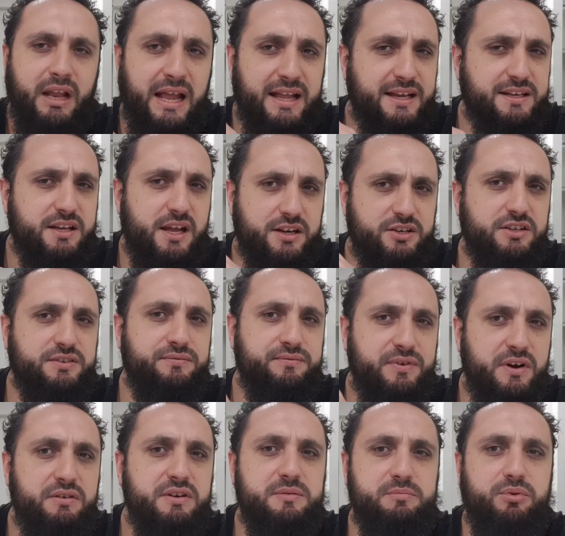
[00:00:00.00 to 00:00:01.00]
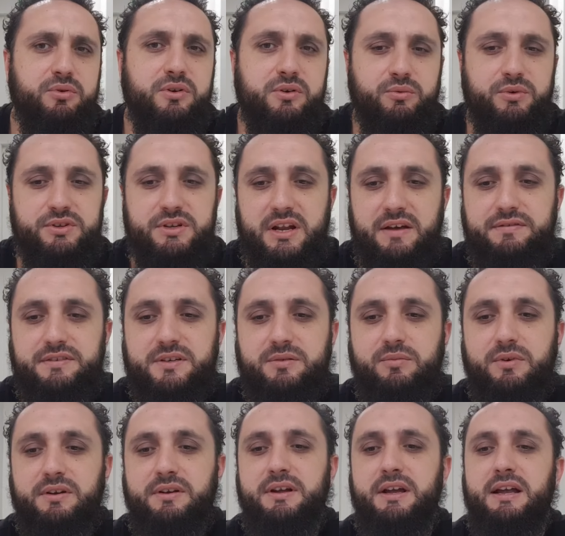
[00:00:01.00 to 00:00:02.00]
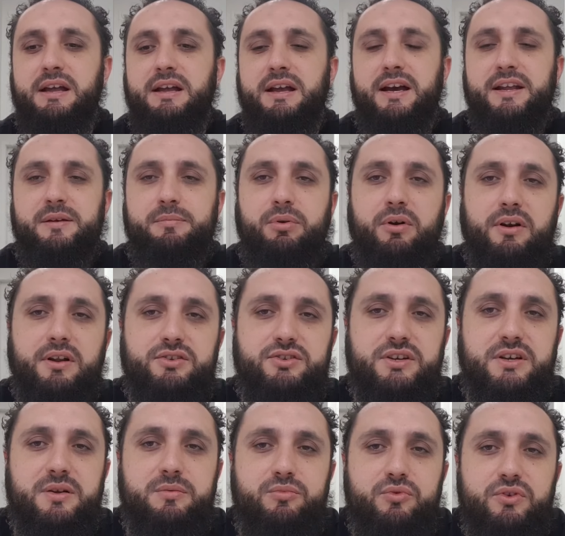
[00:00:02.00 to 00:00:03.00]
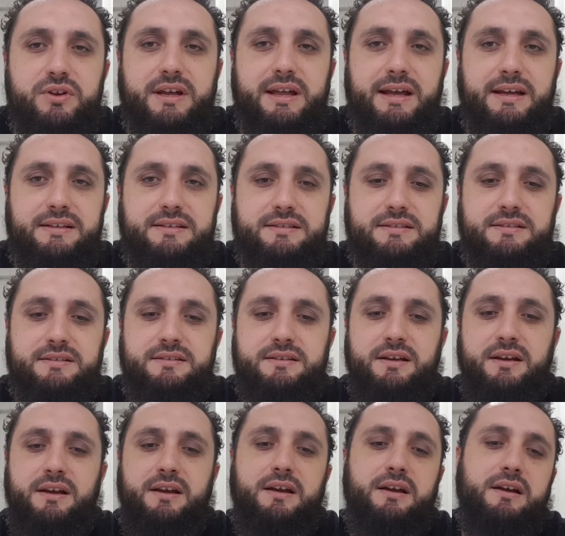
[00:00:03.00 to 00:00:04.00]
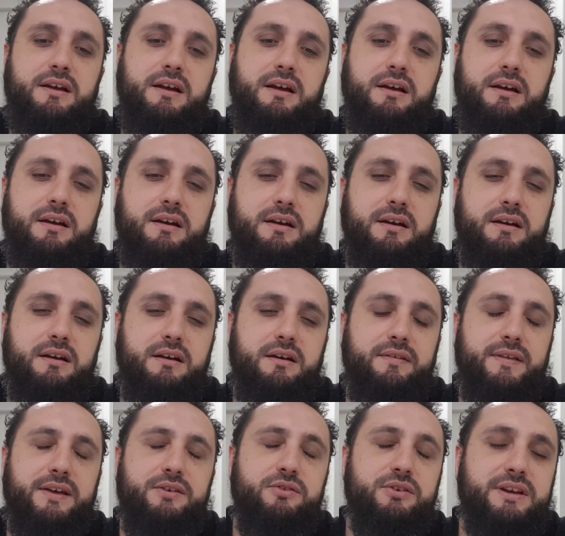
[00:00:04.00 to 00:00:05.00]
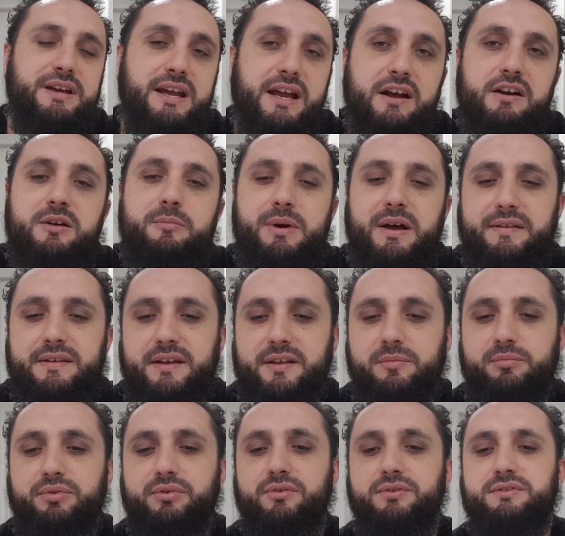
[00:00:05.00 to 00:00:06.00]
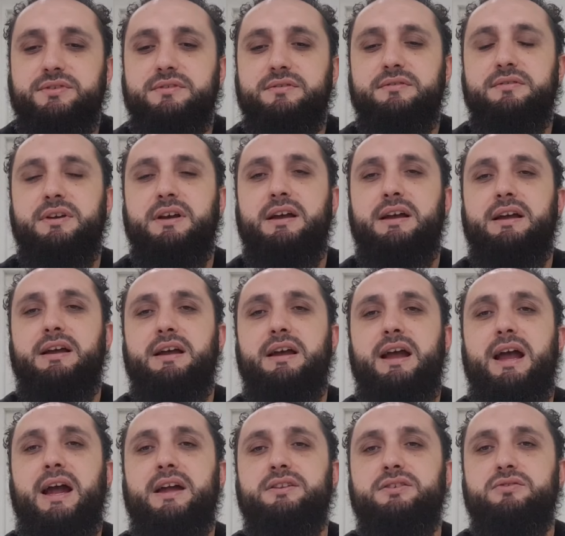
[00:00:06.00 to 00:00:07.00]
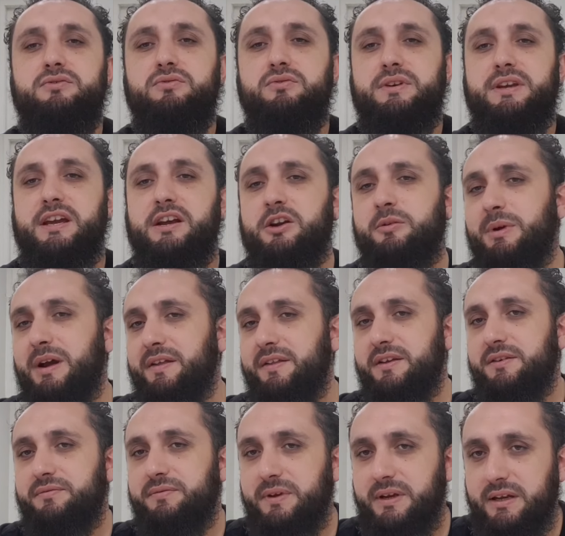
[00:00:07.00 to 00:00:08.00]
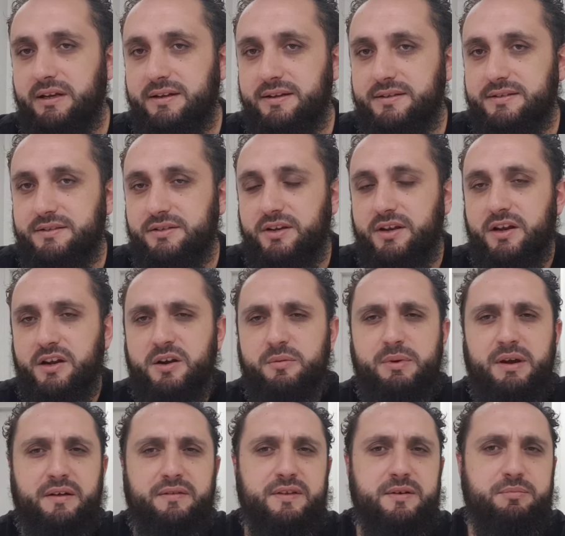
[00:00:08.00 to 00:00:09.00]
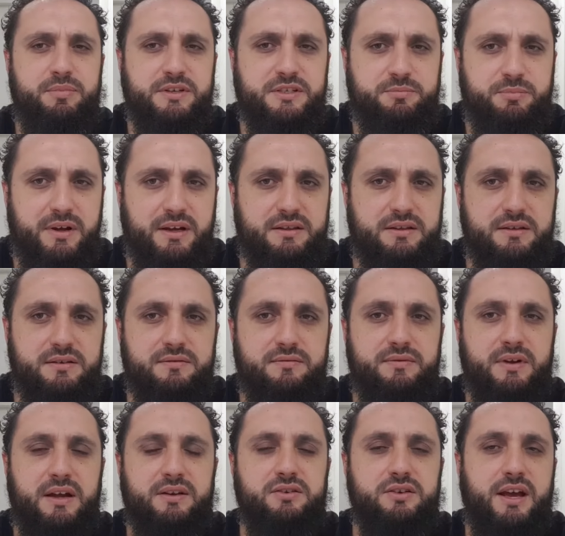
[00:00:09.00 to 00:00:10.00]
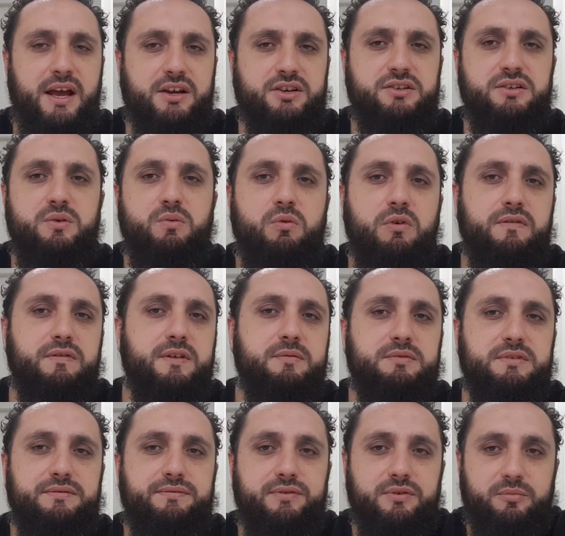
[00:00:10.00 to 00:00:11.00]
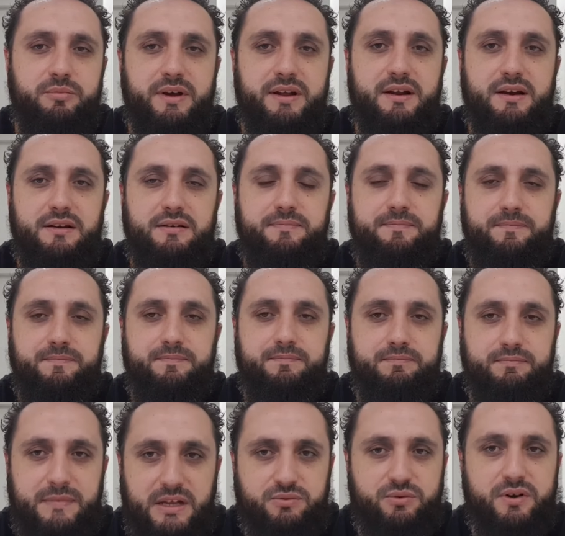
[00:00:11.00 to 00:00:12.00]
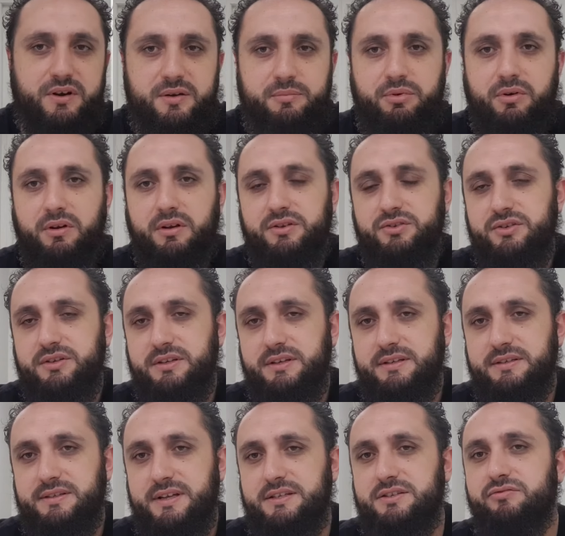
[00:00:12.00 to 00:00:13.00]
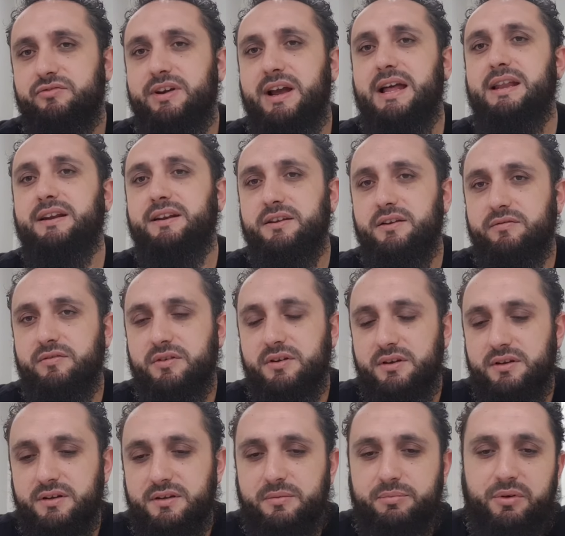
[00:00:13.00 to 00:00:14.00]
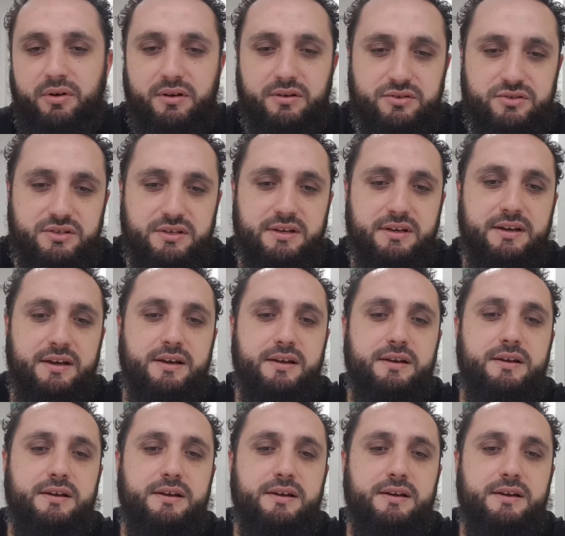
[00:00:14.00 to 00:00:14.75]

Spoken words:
Actually, it's very important when you love someone. An apology communicates that you care about the other person, and you care about their feelings, you care about their perspective, and you actually want them to feel better. That's what an apology is. That's the reality of an apology.